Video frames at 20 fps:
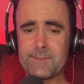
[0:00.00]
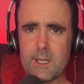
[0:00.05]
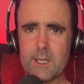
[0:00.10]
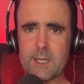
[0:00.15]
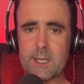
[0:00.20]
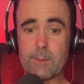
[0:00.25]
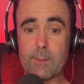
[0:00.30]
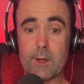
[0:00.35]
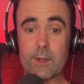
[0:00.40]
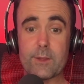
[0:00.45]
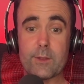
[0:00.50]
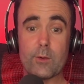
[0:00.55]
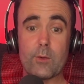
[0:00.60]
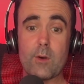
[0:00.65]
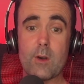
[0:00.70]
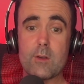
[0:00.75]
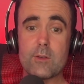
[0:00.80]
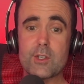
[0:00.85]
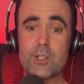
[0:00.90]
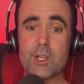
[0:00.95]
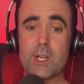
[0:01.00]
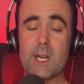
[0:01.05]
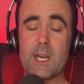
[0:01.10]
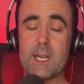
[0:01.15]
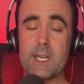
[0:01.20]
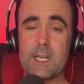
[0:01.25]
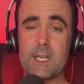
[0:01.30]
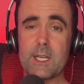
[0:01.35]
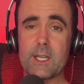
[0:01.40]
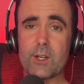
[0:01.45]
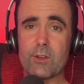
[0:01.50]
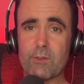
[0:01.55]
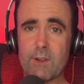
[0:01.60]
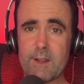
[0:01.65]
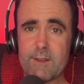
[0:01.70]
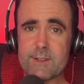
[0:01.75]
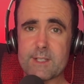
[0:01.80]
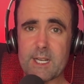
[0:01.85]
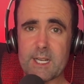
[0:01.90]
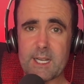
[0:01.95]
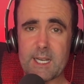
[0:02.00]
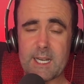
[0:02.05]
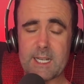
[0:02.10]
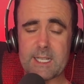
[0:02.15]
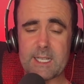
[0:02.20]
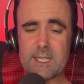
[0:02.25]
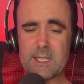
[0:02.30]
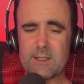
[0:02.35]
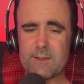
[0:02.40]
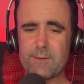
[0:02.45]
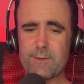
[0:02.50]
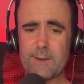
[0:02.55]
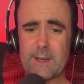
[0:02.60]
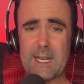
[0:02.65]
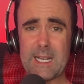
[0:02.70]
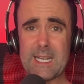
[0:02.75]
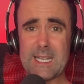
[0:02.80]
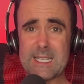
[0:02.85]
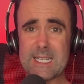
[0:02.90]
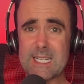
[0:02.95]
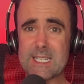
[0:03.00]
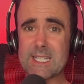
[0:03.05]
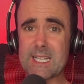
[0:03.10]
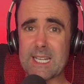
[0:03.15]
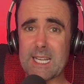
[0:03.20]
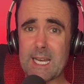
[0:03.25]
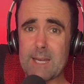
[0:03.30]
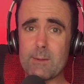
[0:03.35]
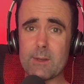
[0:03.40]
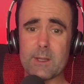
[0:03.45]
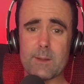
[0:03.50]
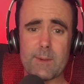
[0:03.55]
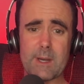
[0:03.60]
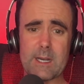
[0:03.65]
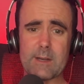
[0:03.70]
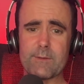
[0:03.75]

No, but I thought O'Shea and Greaves had a fairly decent game at the back